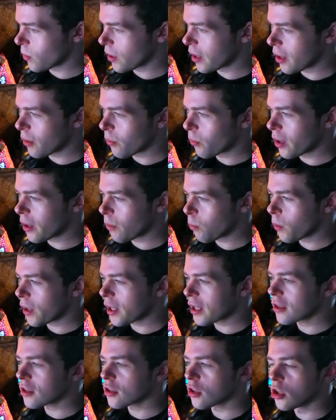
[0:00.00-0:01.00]
We're
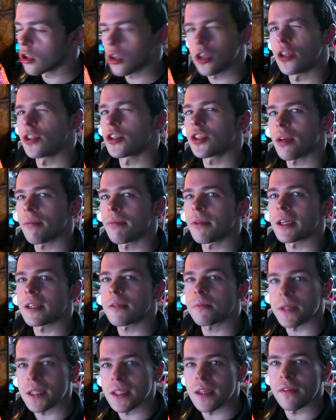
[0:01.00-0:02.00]
going to look at something
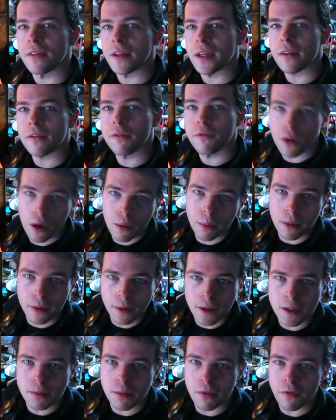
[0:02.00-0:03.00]
specific from
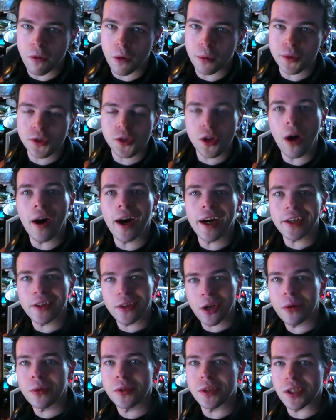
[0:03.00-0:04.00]
this performance that I
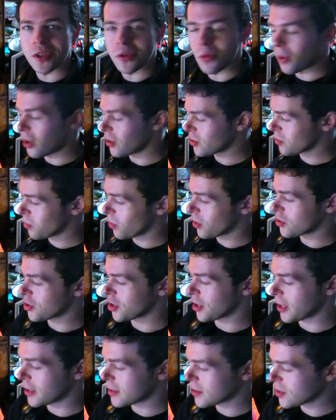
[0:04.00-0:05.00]
noticed whilst
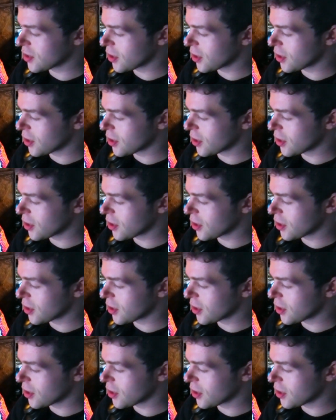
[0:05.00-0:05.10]
watching it.